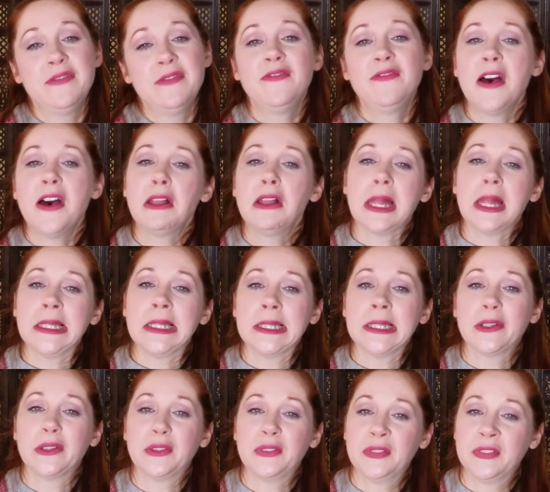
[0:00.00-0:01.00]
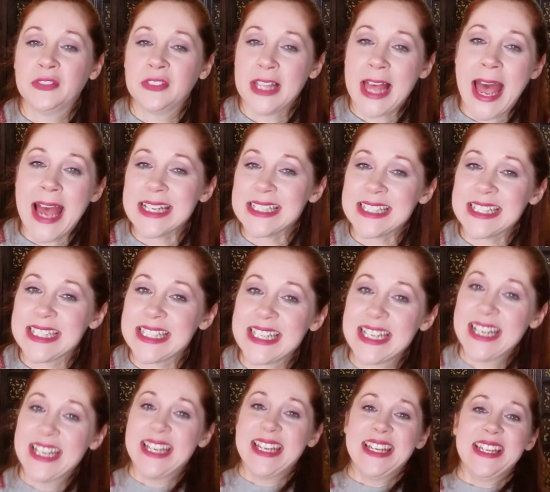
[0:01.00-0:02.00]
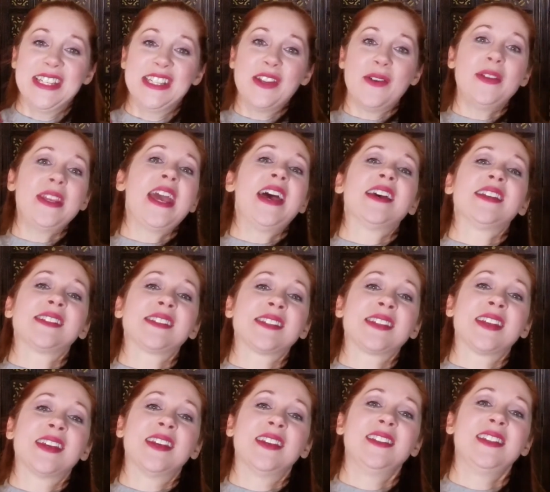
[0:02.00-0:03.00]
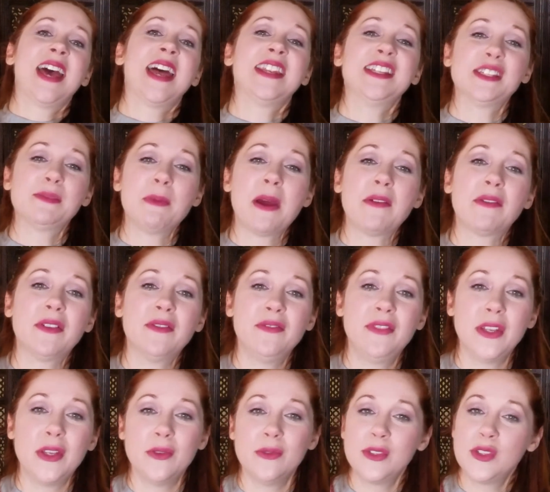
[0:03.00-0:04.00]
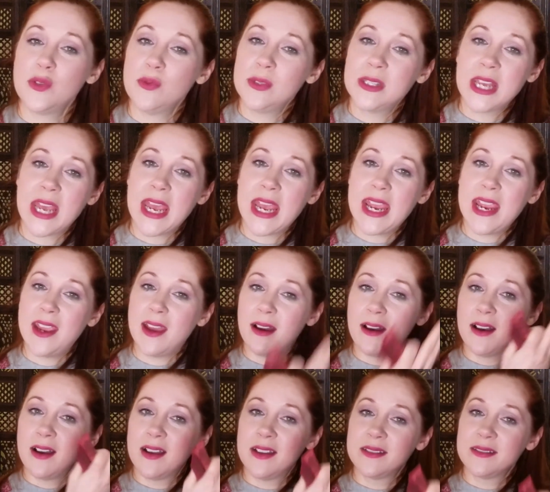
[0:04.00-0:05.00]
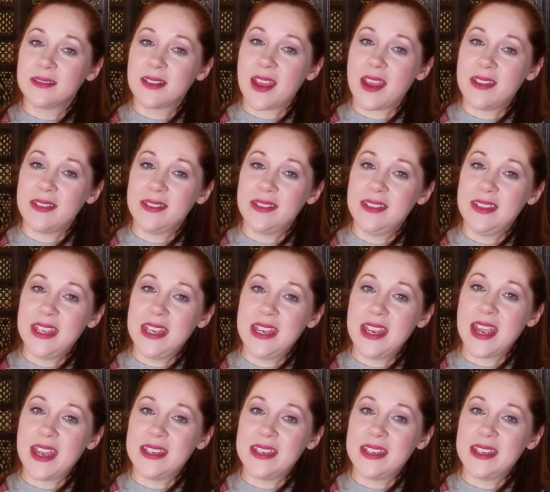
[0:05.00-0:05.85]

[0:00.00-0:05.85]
fell a little flat. So yes, that is my review today on the